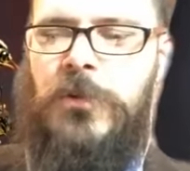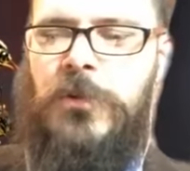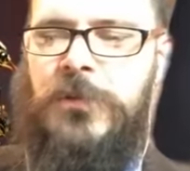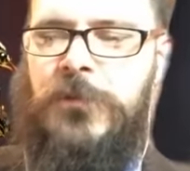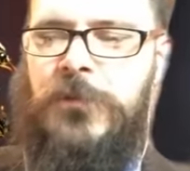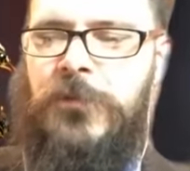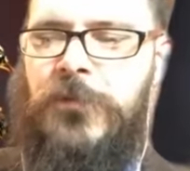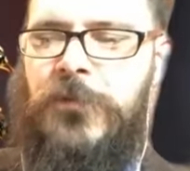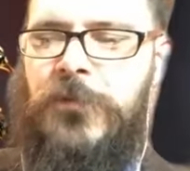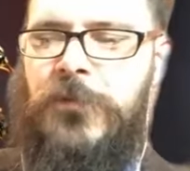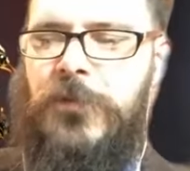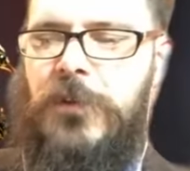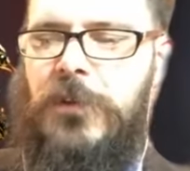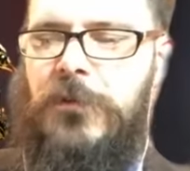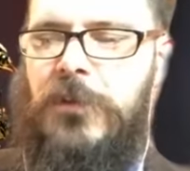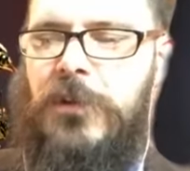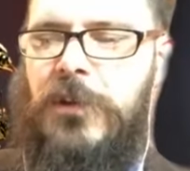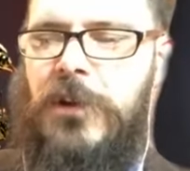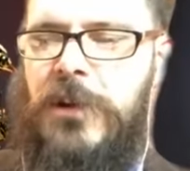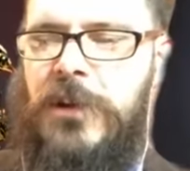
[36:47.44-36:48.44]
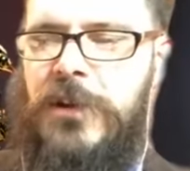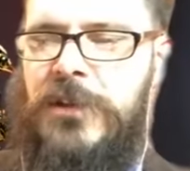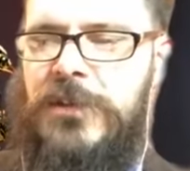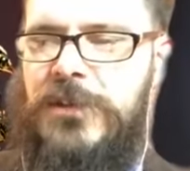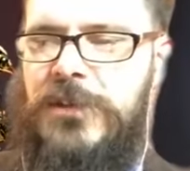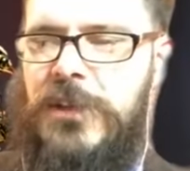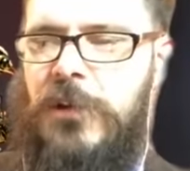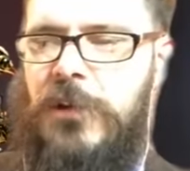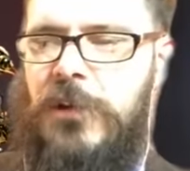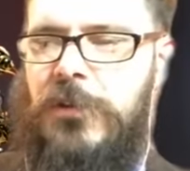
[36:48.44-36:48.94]
of our
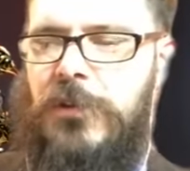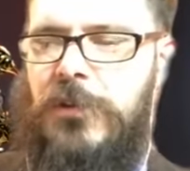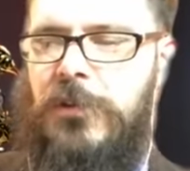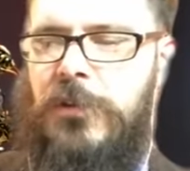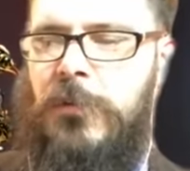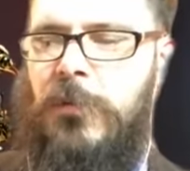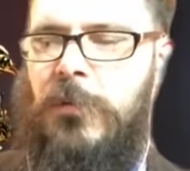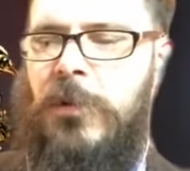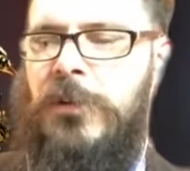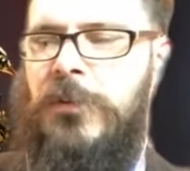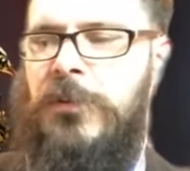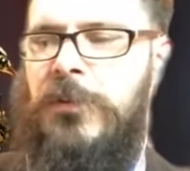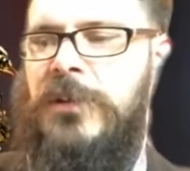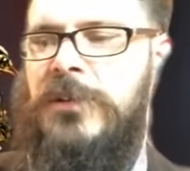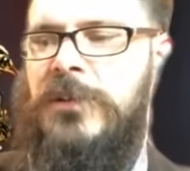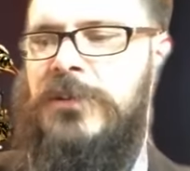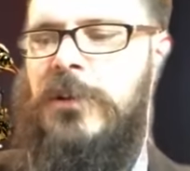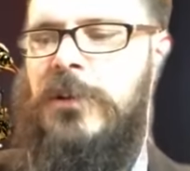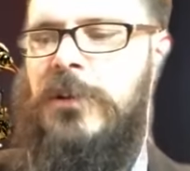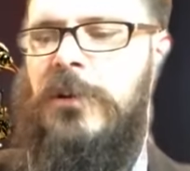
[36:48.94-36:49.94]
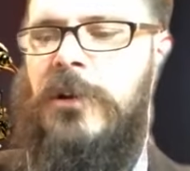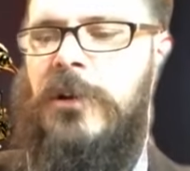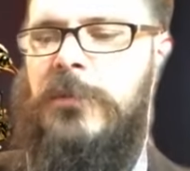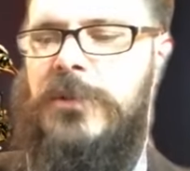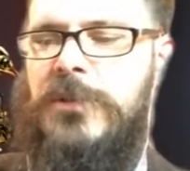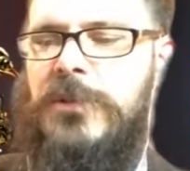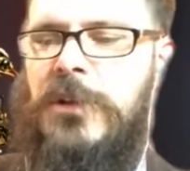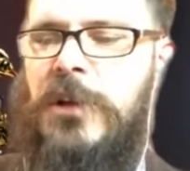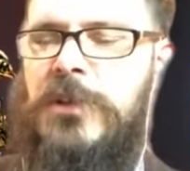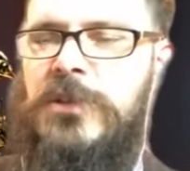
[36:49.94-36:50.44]
audience out there that are wondering, CRM
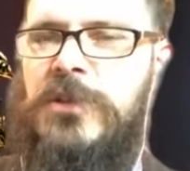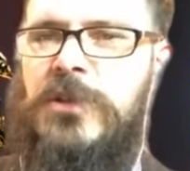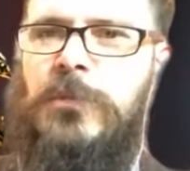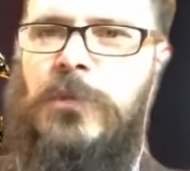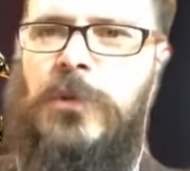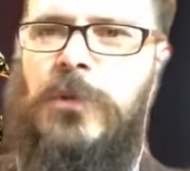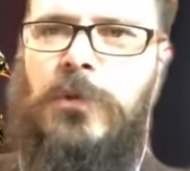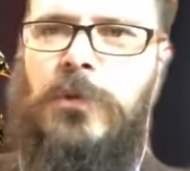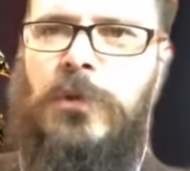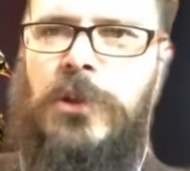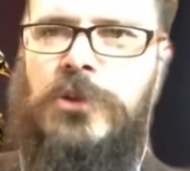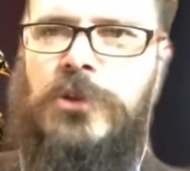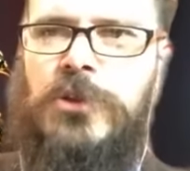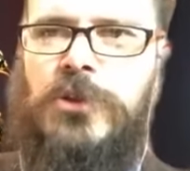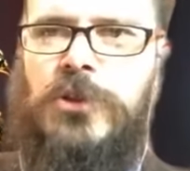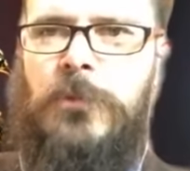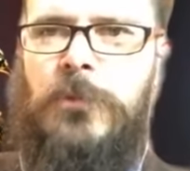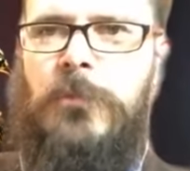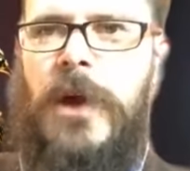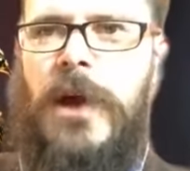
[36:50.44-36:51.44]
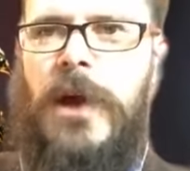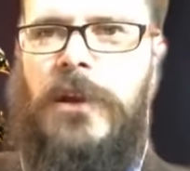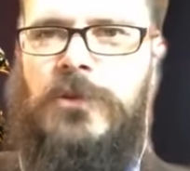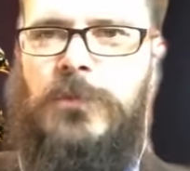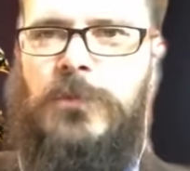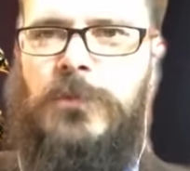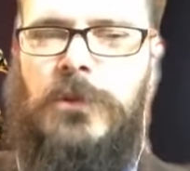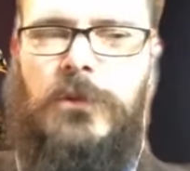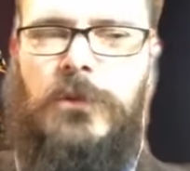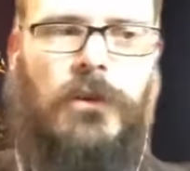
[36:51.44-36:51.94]
is customer relationship
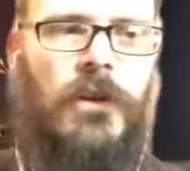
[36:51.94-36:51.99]
management.